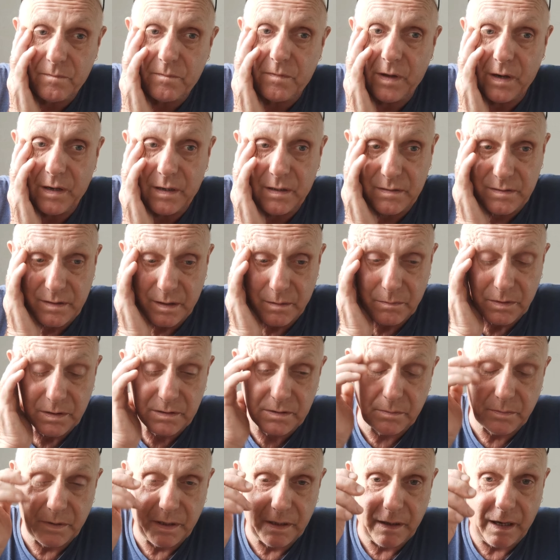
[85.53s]
very similar
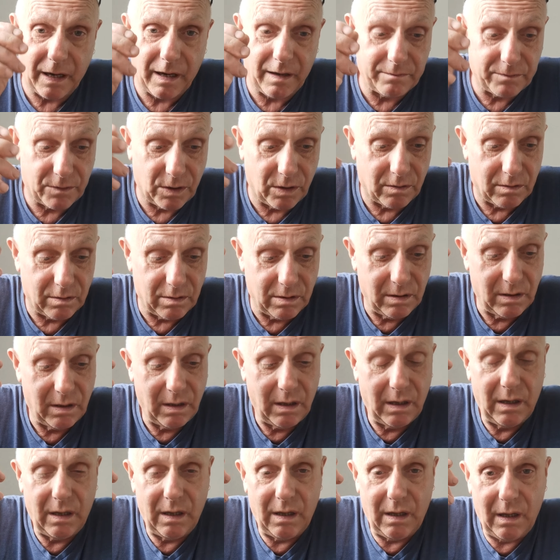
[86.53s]
to me. I've got
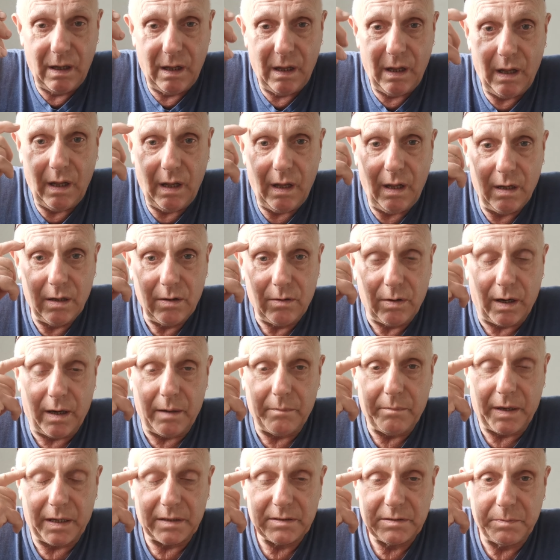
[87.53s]

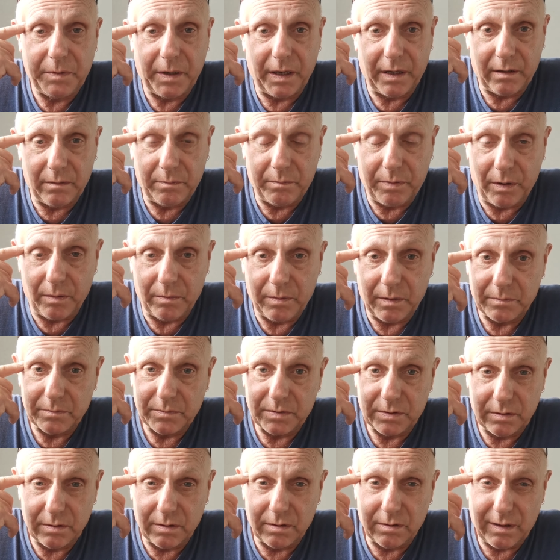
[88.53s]
quite bad spinal
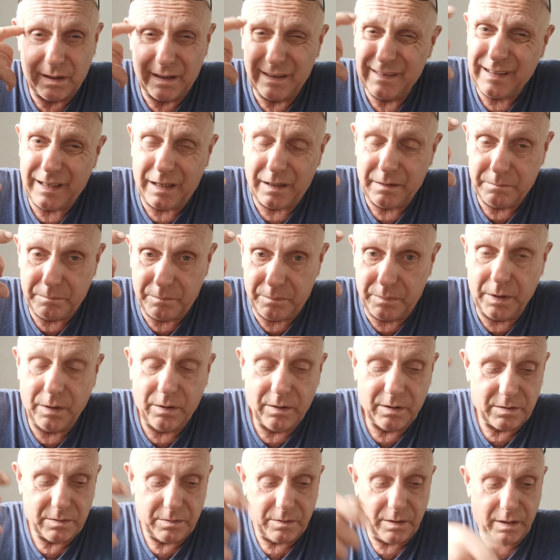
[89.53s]
problems, so I'd be
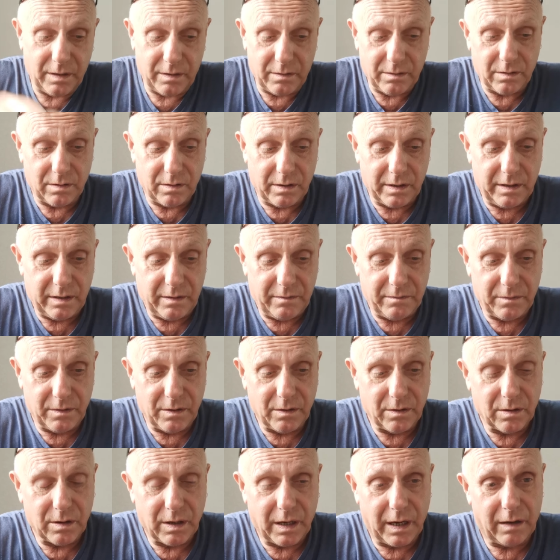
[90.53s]
honest with you, I don't even
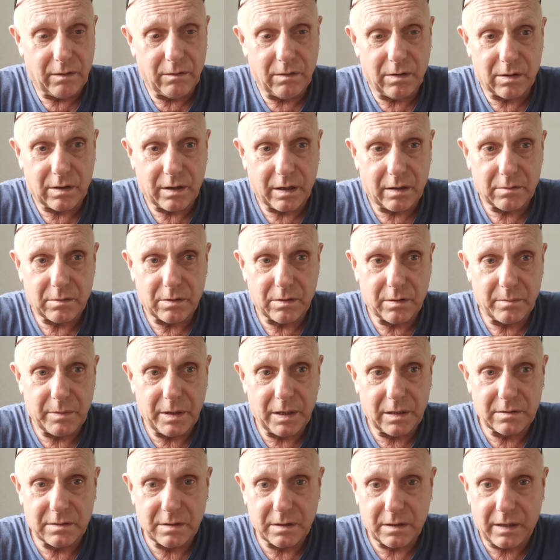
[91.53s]
know how long I'm going to
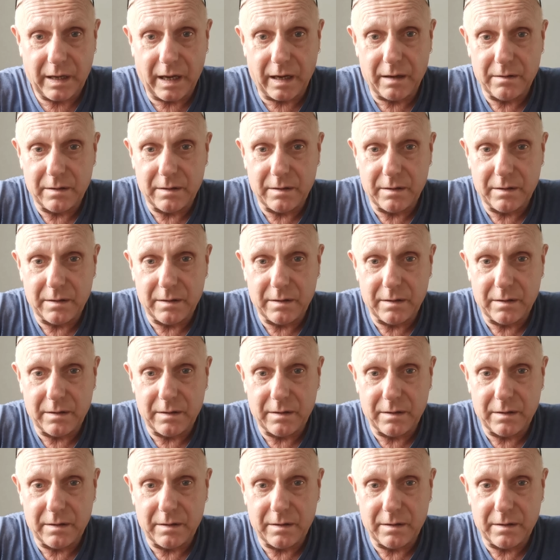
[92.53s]
be able to